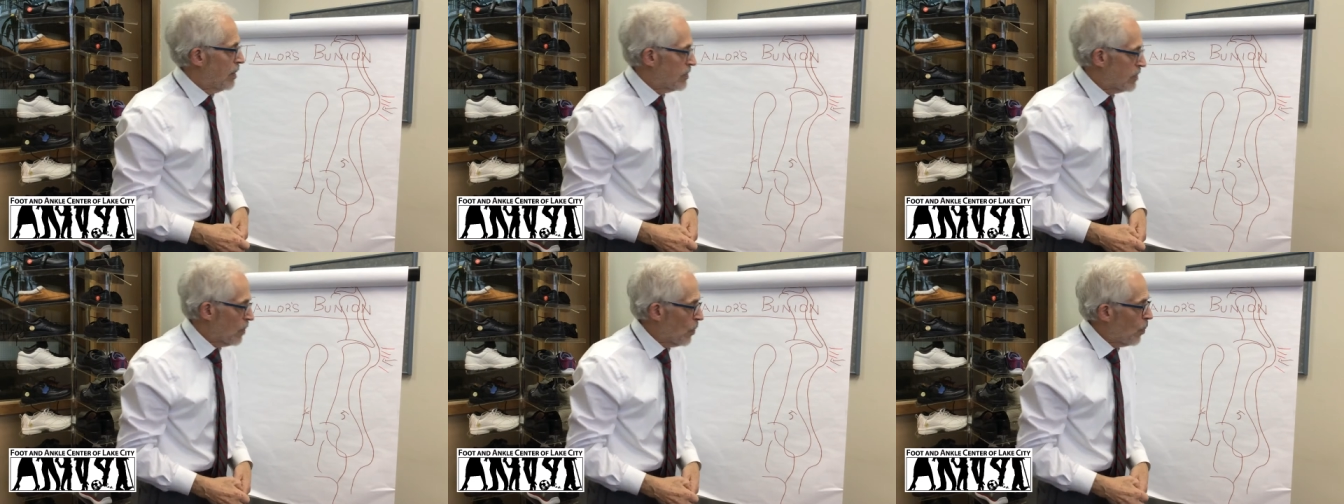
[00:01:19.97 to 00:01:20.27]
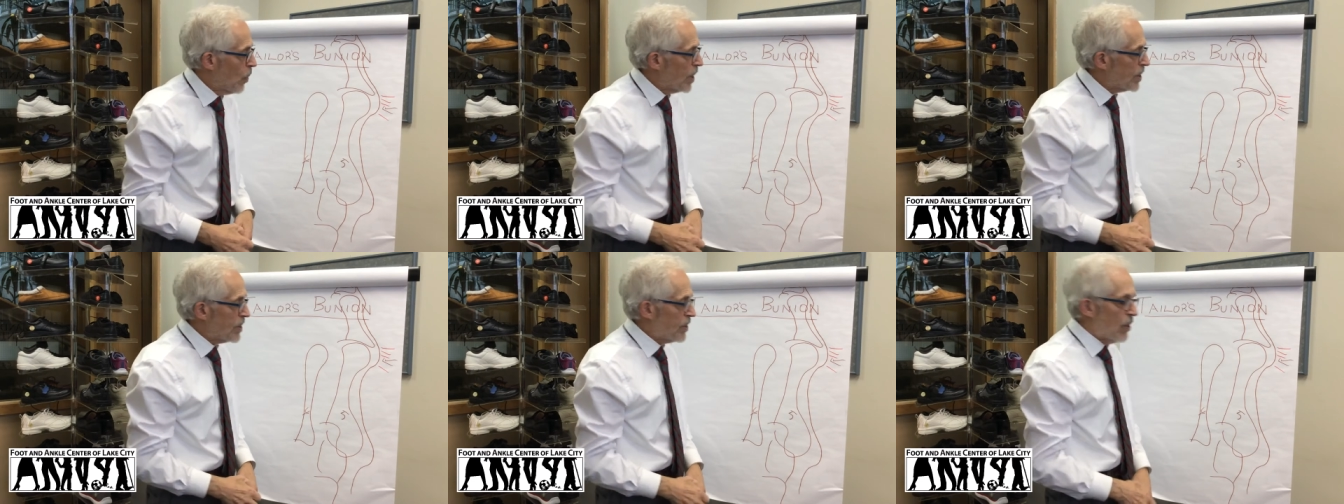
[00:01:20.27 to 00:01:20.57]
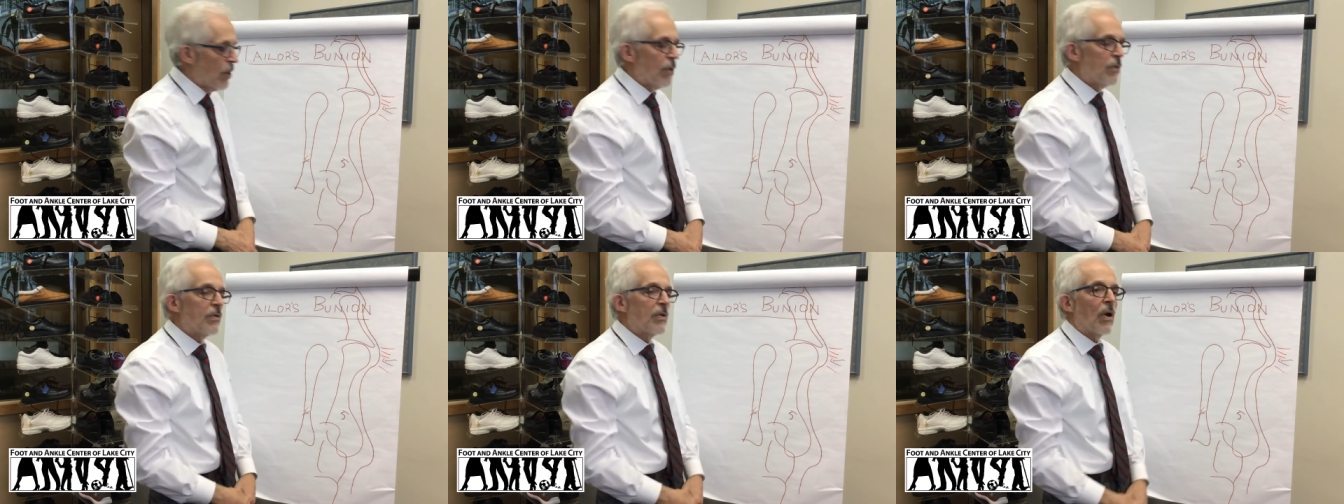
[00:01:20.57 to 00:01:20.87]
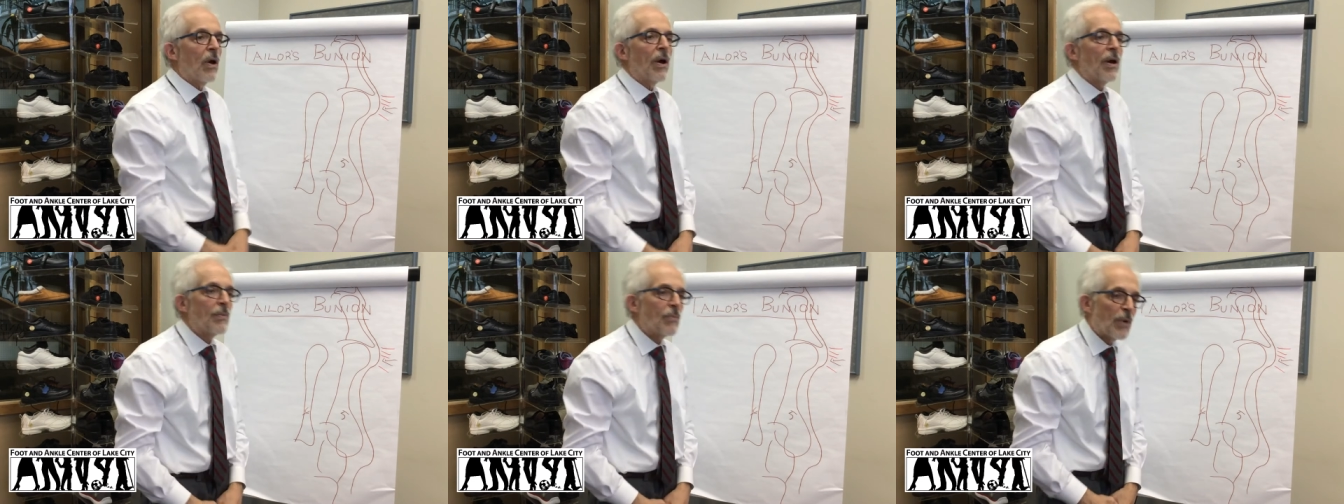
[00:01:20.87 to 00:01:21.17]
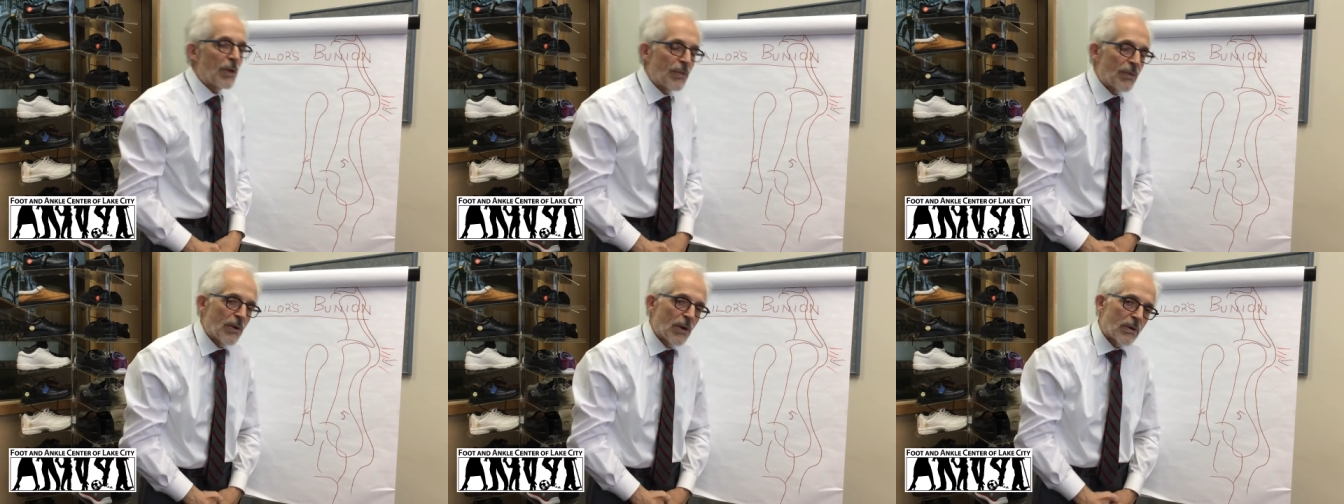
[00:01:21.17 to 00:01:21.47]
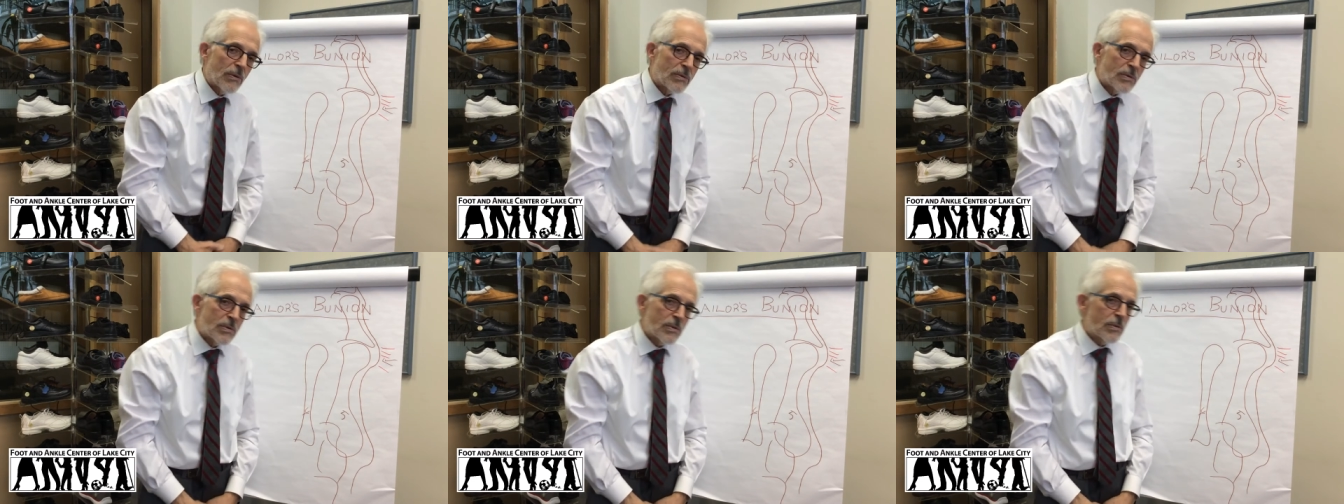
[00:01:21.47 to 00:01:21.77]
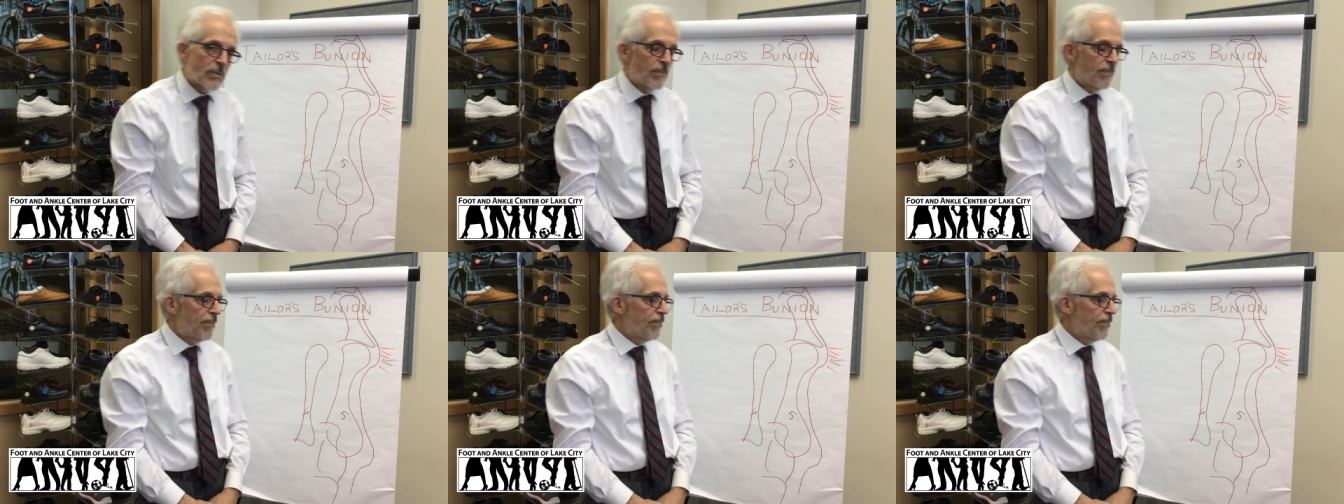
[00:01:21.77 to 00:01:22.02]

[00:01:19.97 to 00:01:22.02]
So what goes on with this?